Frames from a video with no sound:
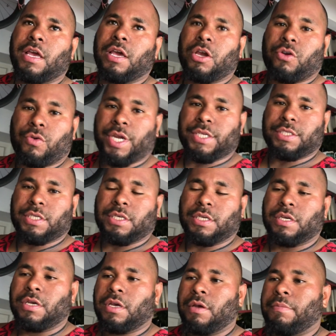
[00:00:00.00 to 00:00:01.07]
crazy.
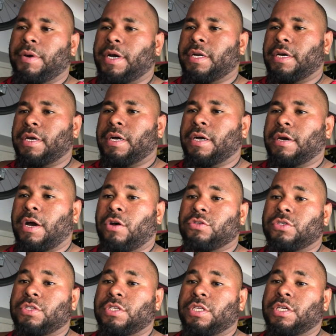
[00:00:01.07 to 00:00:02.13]
But I
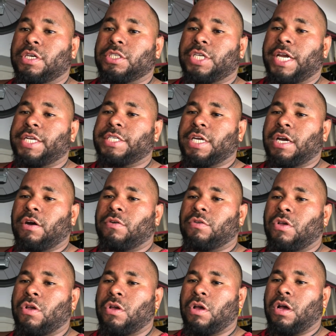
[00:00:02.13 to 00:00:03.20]
also did a change out.
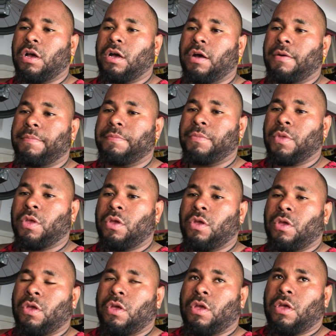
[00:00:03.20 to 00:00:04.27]

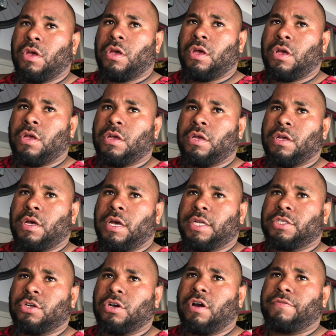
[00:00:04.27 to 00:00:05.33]
I
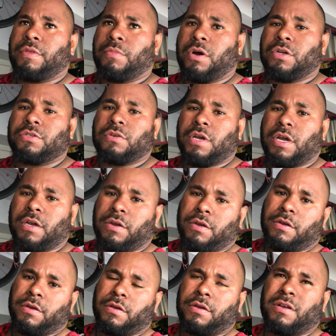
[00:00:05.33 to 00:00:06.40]
took off the
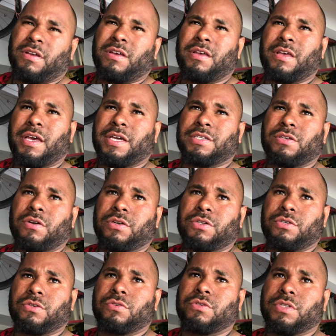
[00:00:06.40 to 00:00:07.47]
Bontrager
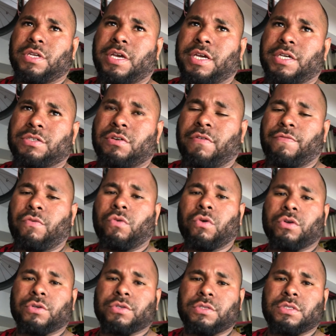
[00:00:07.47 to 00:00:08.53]
XR2s and the
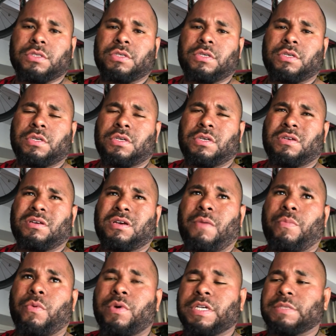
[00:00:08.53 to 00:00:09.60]
XR4s a
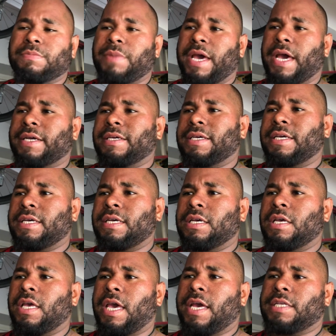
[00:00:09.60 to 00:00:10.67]
couple weeks back,
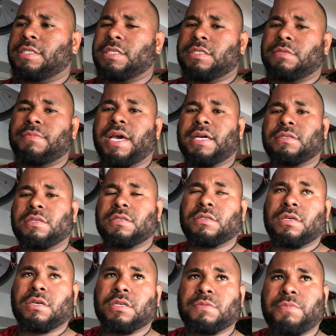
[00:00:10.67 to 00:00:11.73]
and since
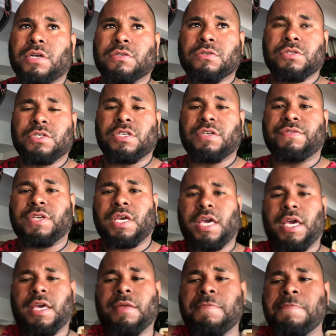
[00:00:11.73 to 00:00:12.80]
Maxxis sponsors
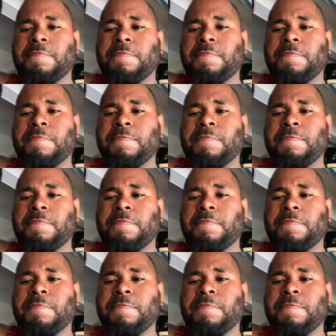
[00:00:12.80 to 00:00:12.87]
EVA,